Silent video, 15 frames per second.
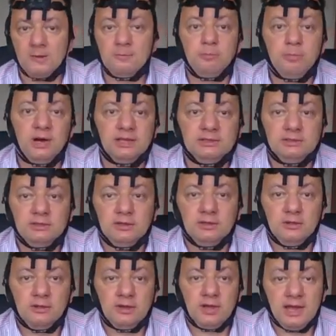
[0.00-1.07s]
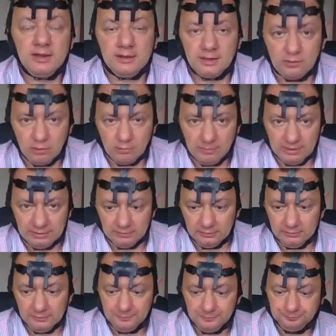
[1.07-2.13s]
but I recommend
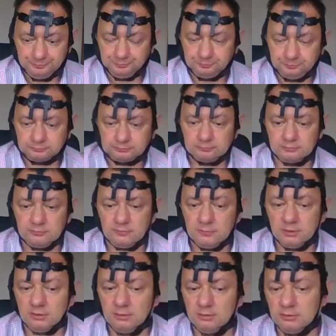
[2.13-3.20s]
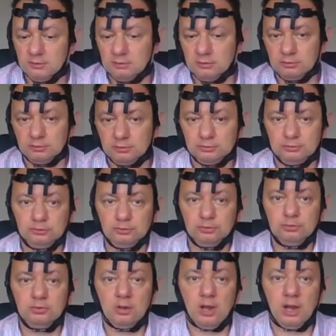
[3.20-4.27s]

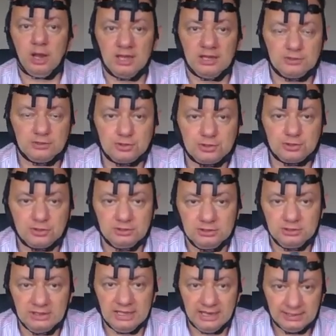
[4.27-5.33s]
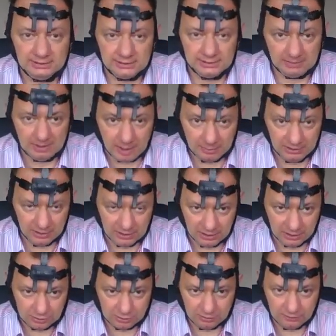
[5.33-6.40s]
to launch the LdreamM
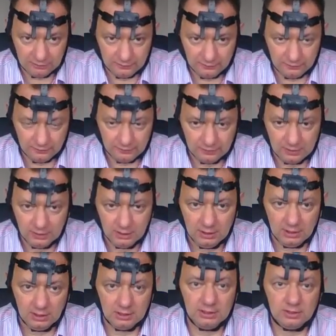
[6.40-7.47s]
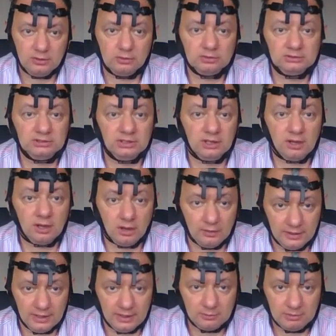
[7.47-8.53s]
application. Click on the
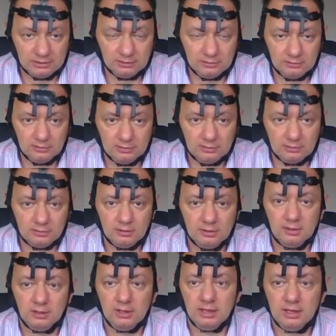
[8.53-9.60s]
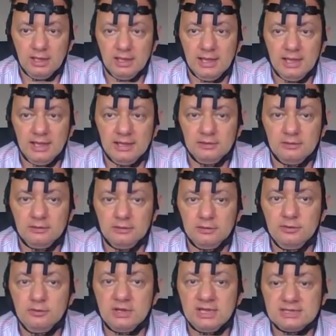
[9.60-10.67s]
connect button, and
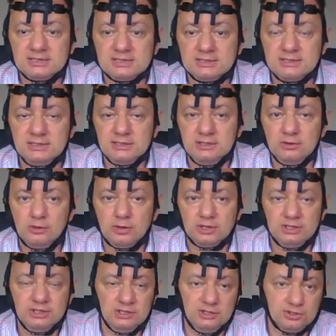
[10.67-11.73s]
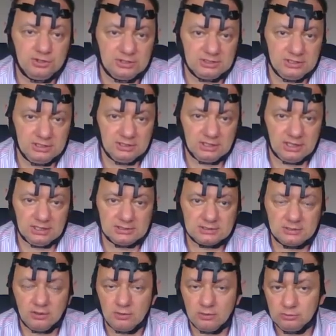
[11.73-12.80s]
you can see your EEG
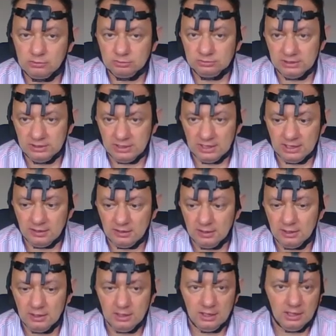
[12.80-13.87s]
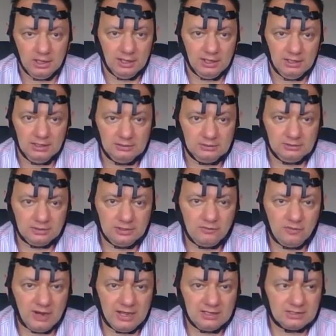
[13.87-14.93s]
signals, how good they are. It
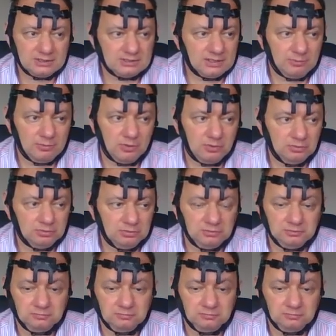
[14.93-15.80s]
requires about